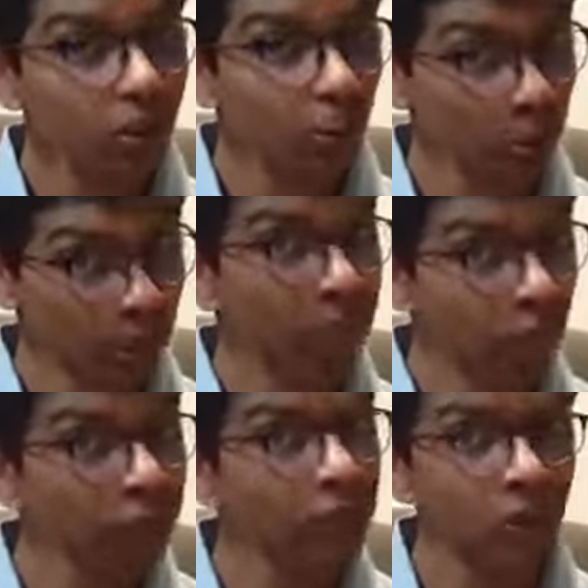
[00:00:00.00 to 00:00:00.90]
with a
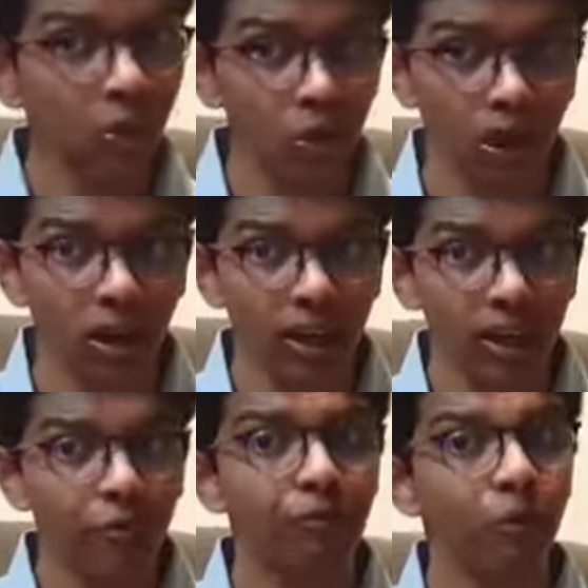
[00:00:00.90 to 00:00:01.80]
perfect score
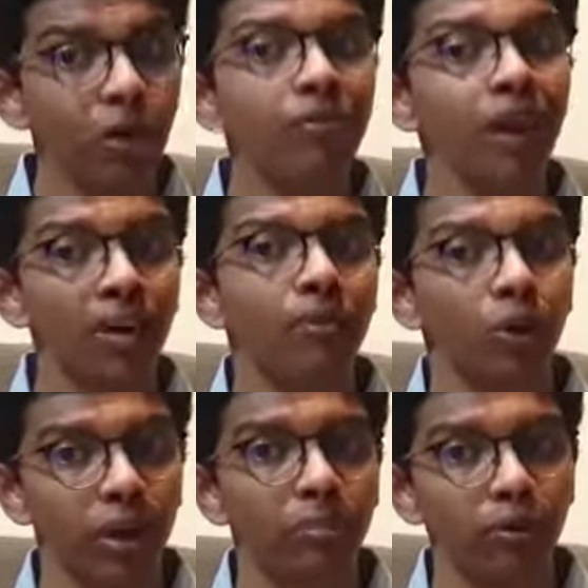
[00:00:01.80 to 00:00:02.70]
of 45
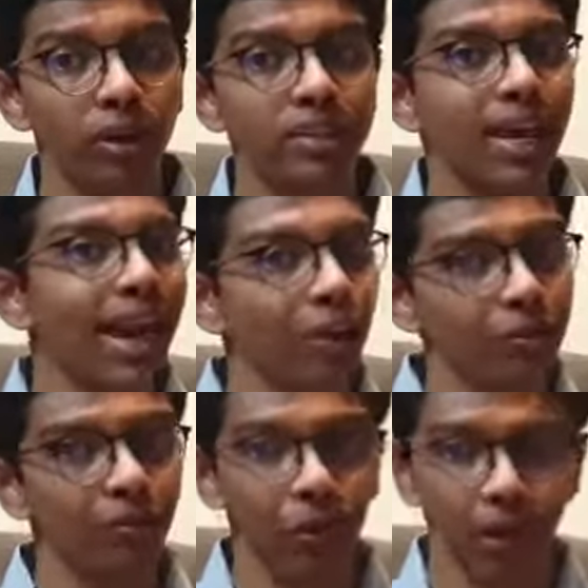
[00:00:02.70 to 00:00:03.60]
grade points out of
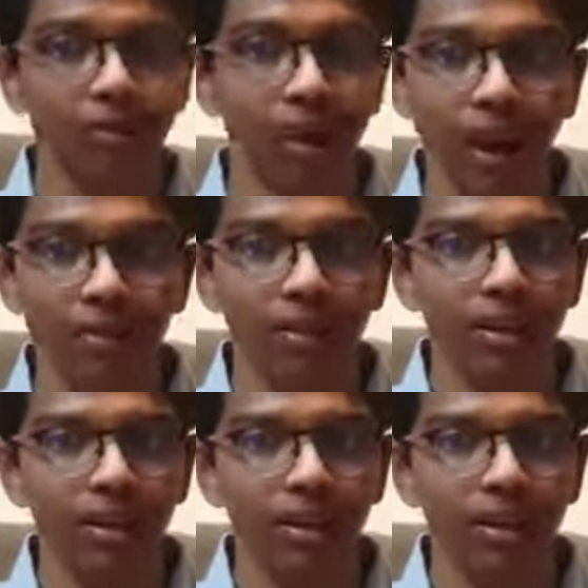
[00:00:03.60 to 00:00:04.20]
45,